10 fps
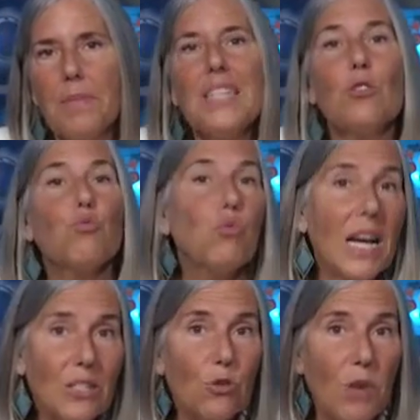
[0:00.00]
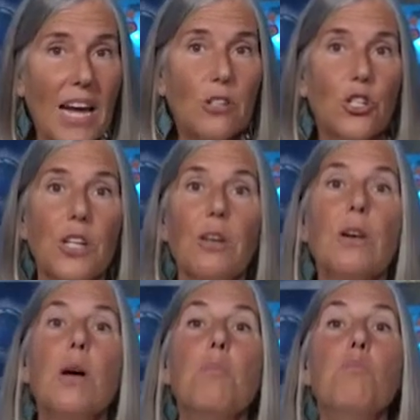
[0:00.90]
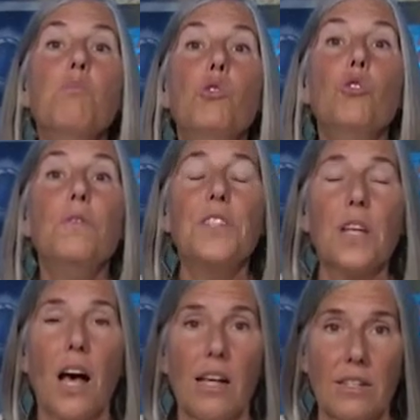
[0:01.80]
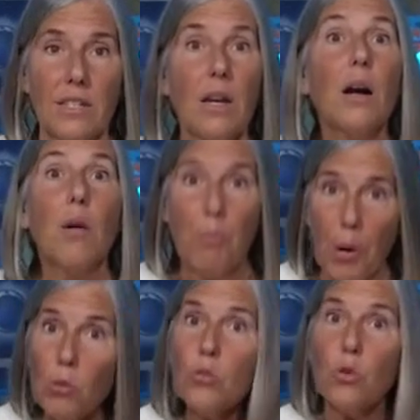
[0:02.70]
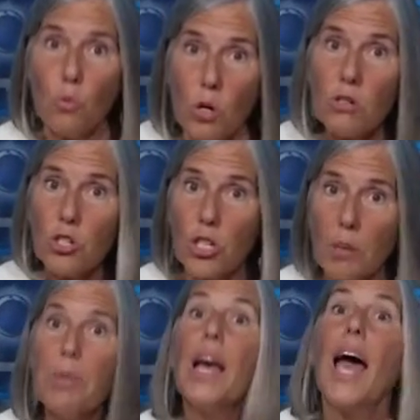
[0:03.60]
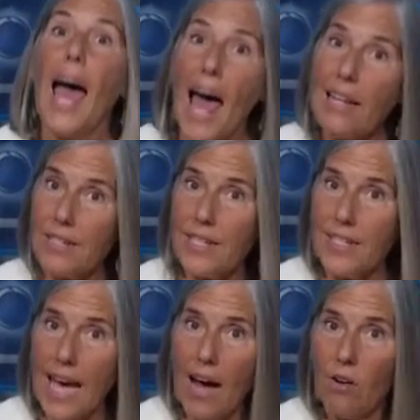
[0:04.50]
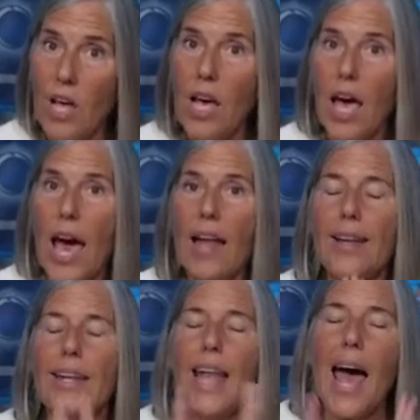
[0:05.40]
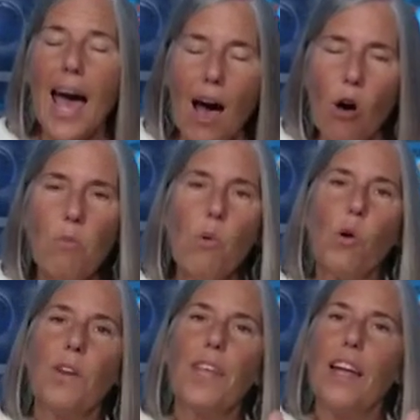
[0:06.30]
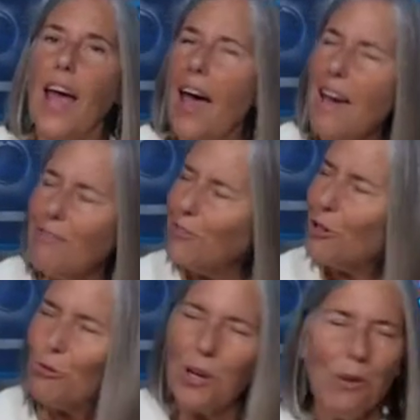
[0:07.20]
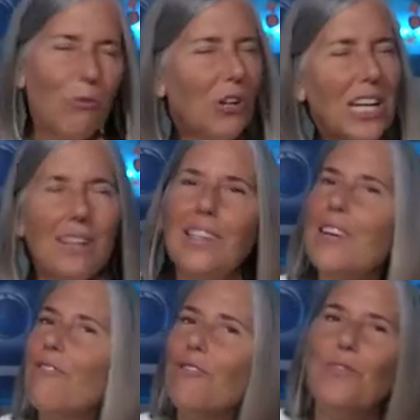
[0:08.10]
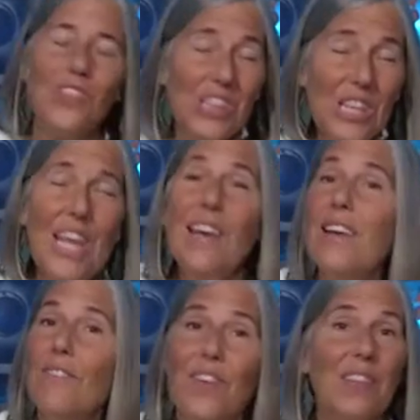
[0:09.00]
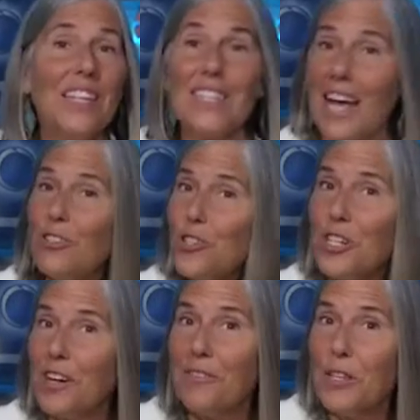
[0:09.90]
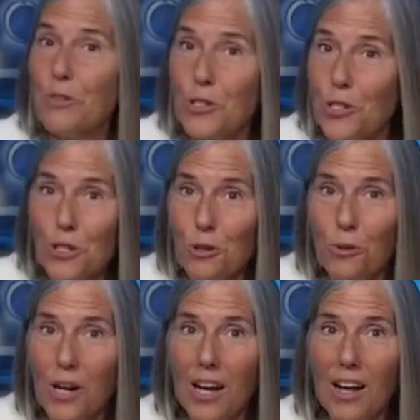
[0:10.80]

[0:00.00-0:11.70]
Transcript: This resurrection moves us both to worship and to doubt. And now more than ever, we really live in the tension of those two.